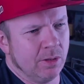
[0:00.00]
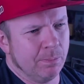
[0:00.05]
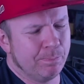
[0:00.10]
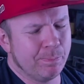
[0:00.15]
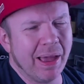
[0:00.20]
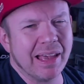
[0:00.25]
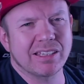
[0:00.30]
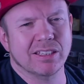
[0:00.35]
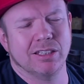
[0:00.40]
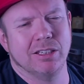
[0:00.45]

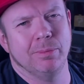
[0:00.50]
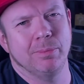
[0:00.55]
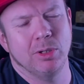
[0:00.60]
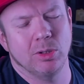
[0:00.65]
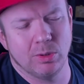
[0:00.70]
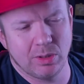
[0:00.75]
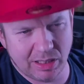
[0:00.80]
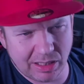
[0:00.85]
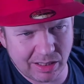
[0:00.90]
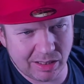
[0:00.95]
Best
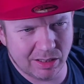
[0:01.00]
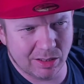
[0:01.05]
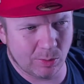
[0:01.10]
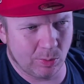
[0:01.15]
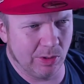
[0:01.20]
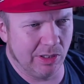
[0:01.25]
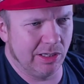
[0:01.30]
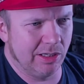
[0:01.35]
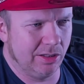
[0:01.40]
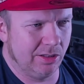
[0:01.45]
community in the
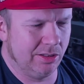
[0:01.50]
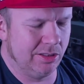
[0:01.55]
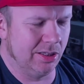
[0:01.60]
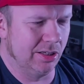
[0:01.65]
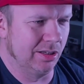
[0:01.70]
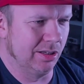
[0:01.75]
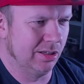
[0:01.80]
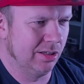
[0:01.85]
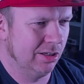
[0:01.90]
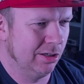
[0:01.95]
world.
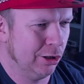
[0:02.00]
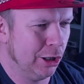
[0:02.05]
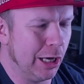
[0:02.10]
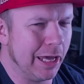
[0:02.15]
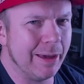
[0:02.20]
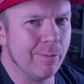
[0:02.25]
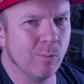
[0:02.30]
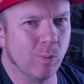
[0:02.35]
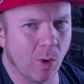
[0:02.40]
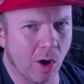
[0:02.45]

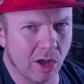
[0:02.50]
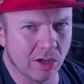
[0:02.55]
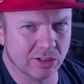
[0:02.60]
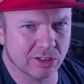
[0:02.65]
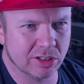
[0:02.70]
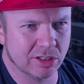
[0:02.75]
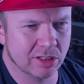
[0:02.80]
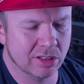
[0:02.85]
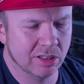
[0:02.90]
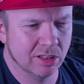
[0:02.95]
It
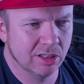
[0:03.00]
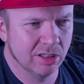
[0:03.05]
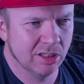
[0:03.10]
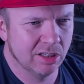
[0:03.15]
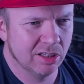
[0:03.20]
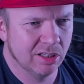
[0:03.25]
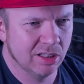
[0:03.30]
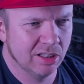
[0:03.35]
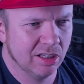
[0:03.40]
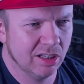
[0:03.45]
was.
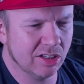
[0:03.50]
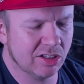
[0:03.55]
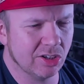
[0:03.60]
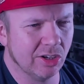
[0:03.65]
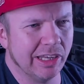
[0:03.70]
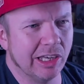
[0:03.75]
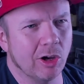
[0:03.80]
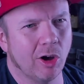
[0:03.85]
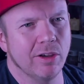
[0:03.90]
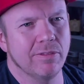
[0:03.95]
Until
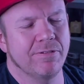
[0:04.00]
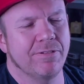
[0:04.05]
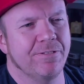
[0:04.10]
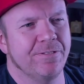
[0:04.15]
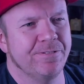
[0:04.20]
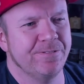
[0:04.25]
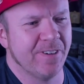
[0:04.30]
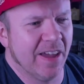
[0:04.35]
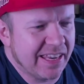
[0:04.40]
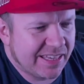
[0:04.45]
it got
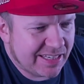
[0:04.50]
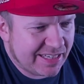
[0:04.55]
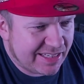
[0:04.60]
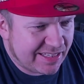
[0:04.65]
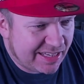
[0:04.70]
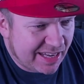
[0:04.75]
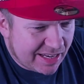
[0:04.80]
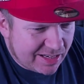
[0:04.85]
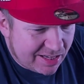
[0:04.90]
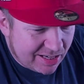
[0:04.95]

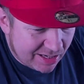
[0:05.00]
infested